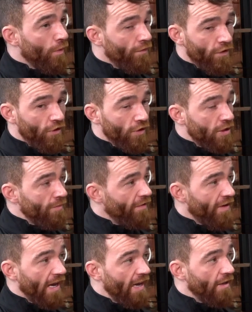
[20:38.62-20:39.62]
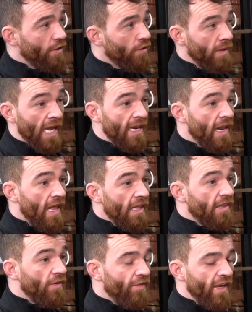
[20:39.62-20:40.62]
put fuel to me fire. You know what I mean? And
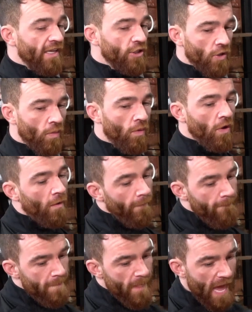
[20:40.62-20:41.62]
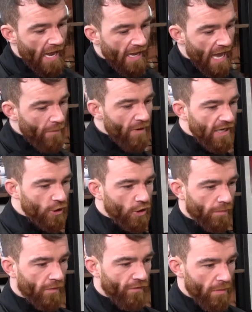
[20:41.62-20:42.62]
the thing is, though, I can get where he's
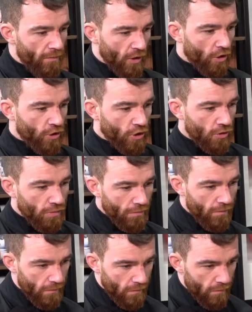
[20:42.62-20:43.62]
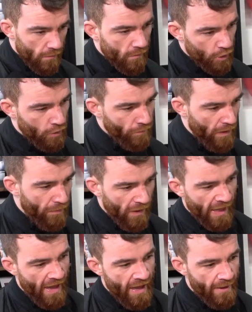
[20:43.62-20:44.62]
coming from, because some people
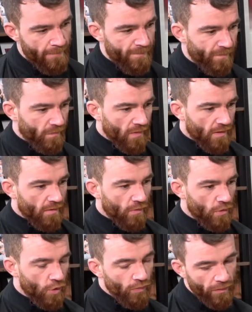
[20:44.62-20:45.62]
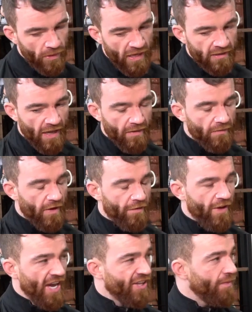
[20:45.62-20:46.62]
let that
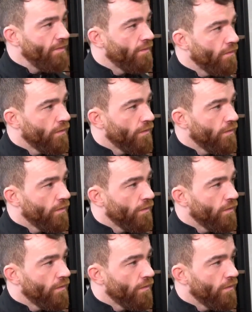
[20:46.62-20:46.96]
affect them.